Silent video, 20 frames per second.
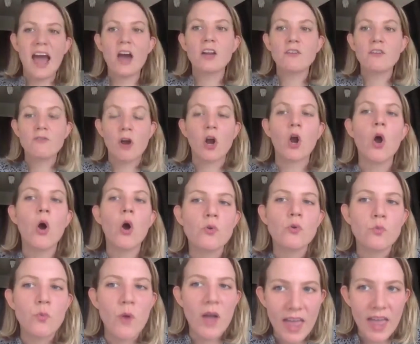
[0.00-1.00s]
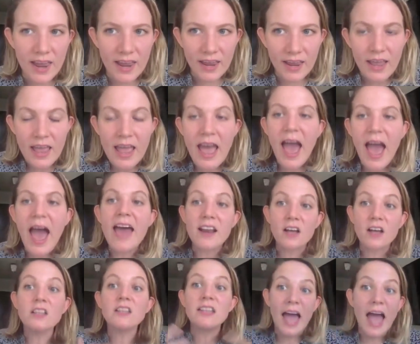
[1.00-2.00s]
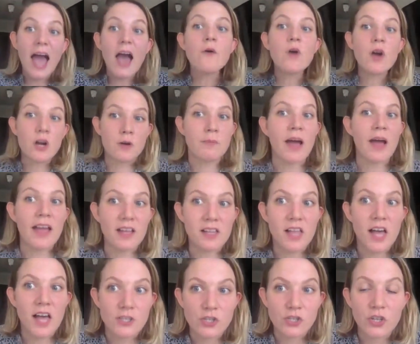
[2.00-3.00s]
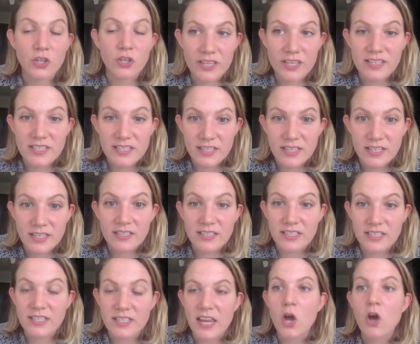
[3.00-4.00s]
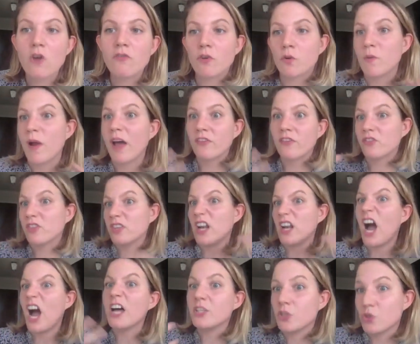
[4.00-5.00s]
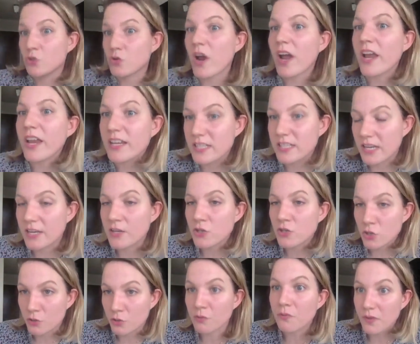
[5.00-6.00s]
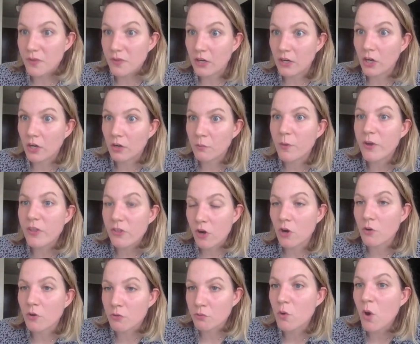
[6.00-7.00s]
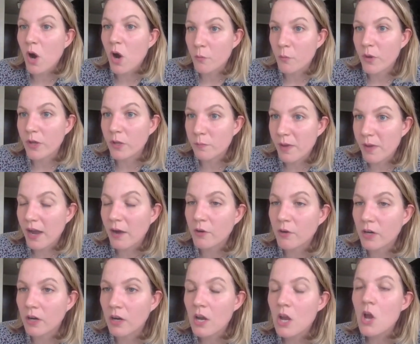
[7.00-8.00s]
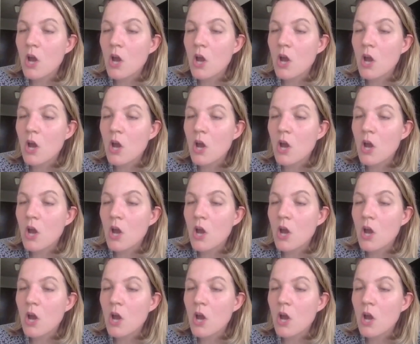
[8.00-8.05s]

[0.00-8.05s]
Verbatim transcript: out of our own way and allow our biological instincts to take over rather than us trying to interfere with our through our willpower